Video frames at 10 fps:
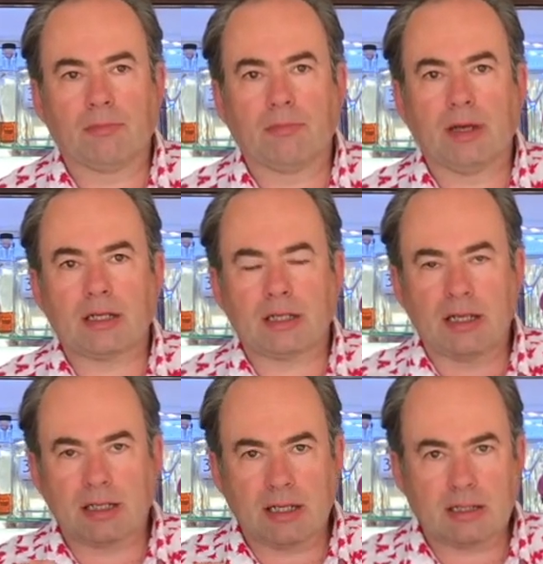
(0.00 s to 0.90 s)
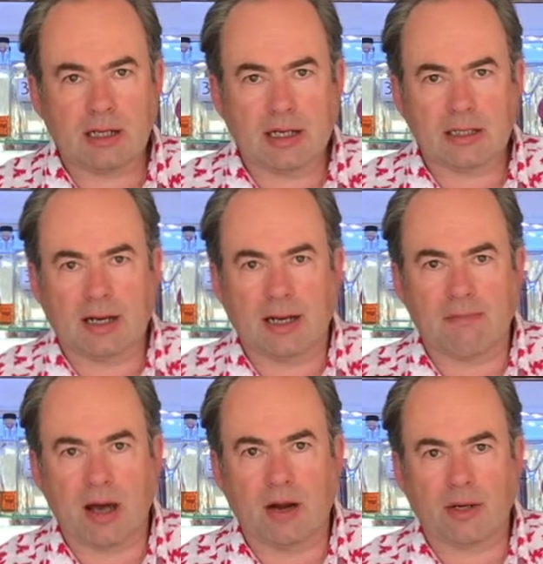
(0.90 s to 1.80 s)
it's slightly
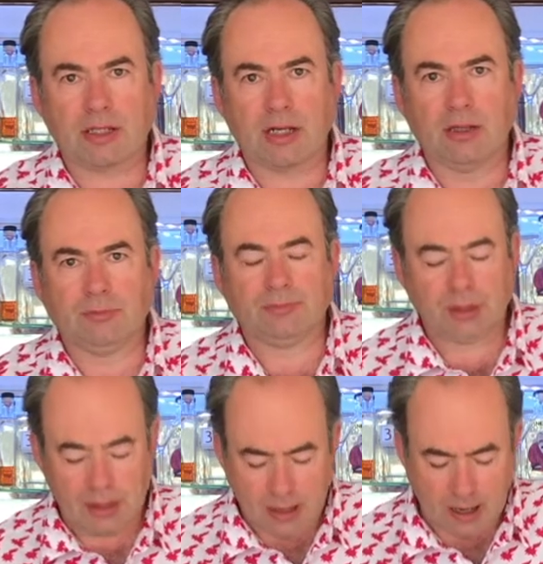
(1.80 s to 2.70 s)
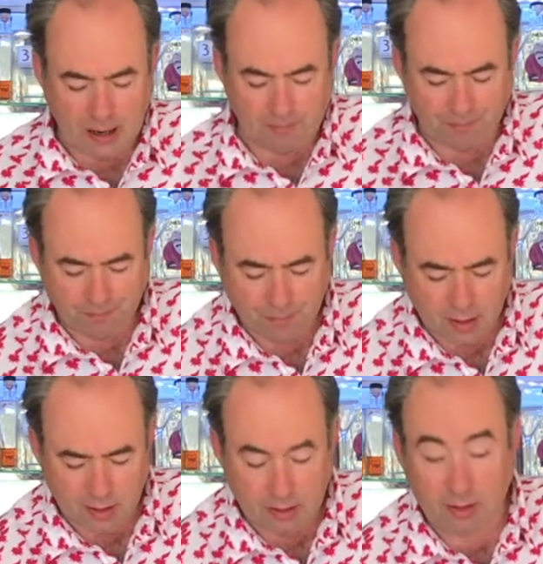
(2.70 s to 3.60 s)
mellower still.
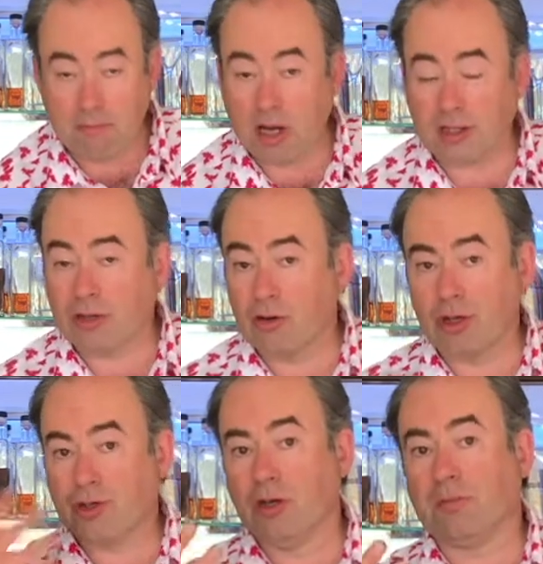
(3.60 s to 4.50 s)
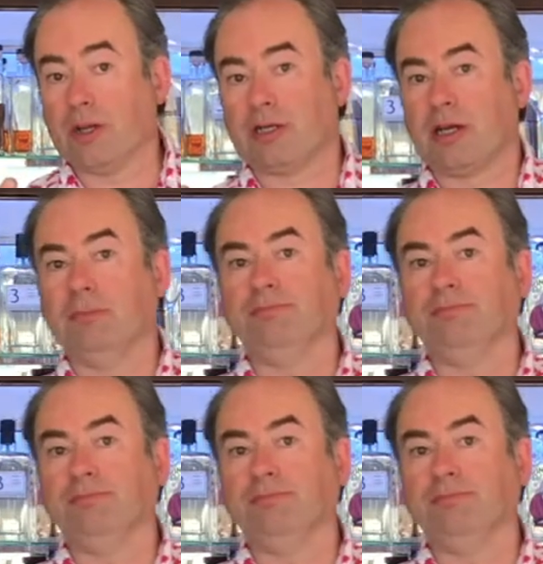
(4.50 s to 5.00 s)
Much stronger juniper this time.